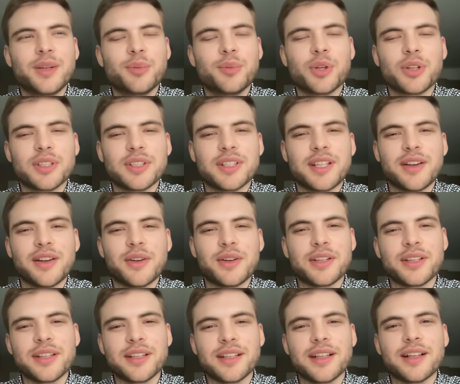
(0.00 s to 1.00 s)

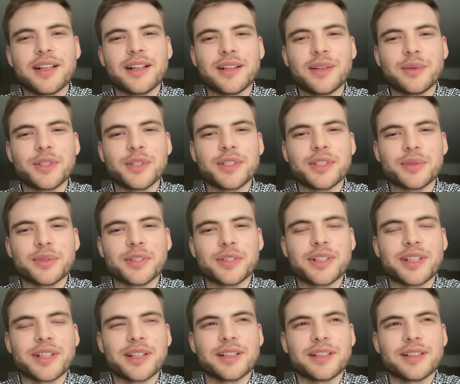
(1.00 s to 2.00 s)
personality there, which is
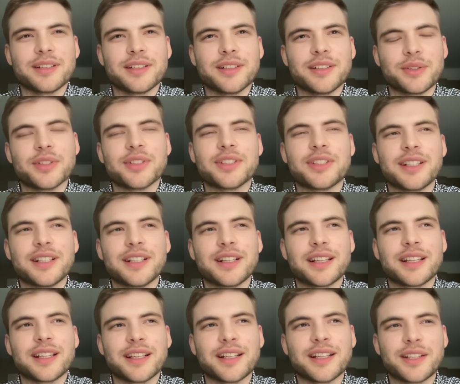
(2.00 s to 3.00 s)
really interesting,
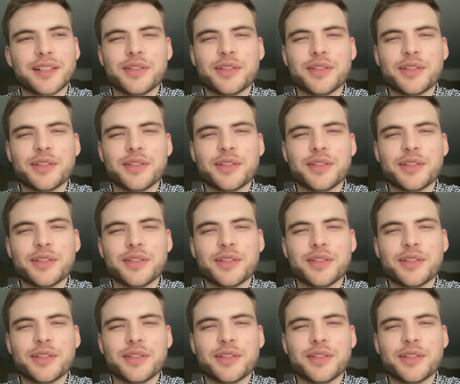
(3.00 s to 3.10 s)
I think.